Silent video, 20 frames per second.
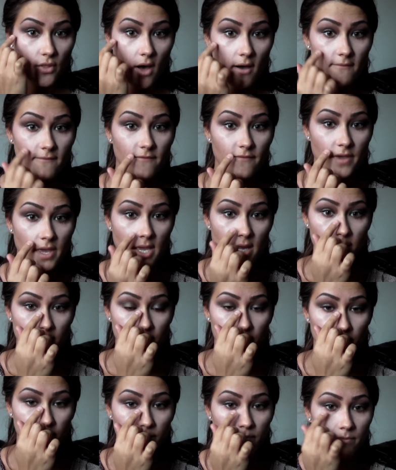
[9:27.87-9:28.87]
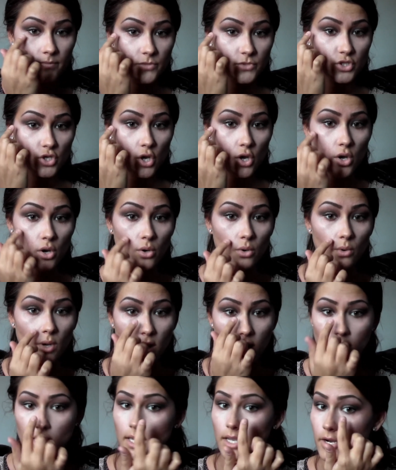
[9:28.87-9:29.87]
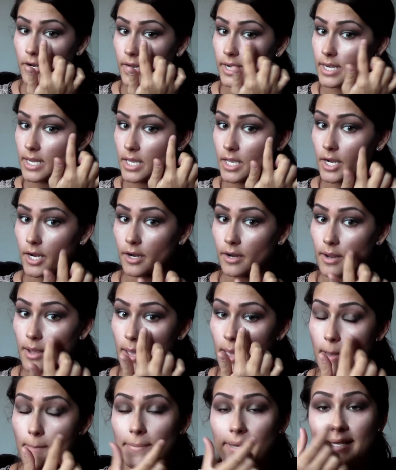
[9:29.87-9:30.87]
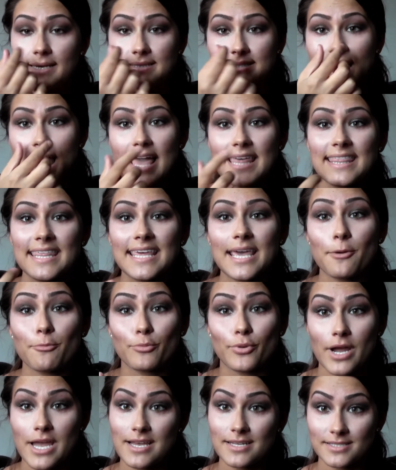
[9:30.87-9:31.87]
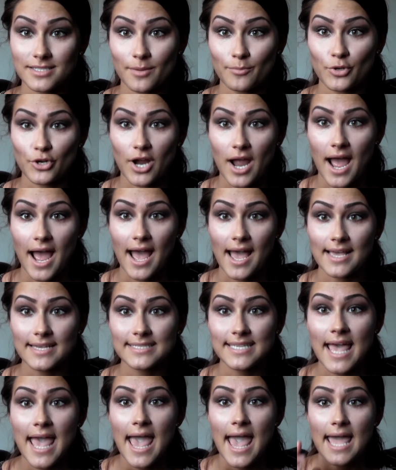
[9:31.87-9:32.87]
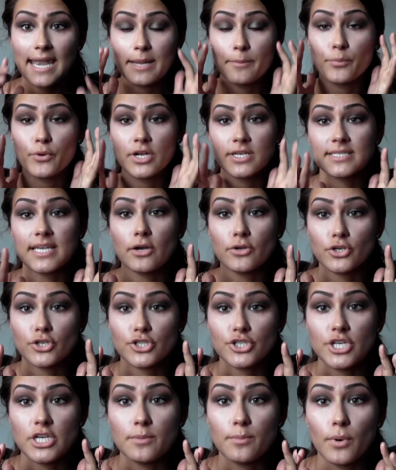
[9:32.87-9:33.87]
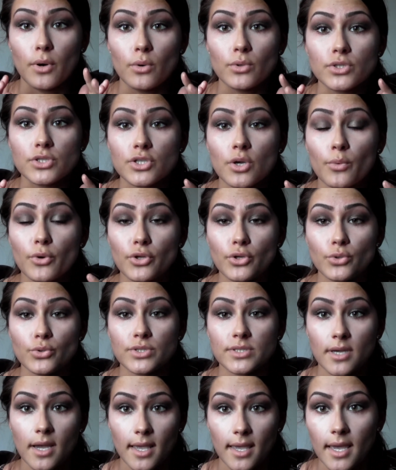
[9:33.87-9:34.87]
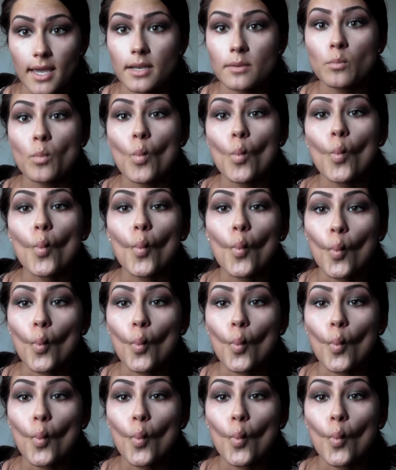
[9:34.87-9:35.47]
a V. So here and here, because I think it brightens up your eyes and it brings out your cheekbones. So when you suck in,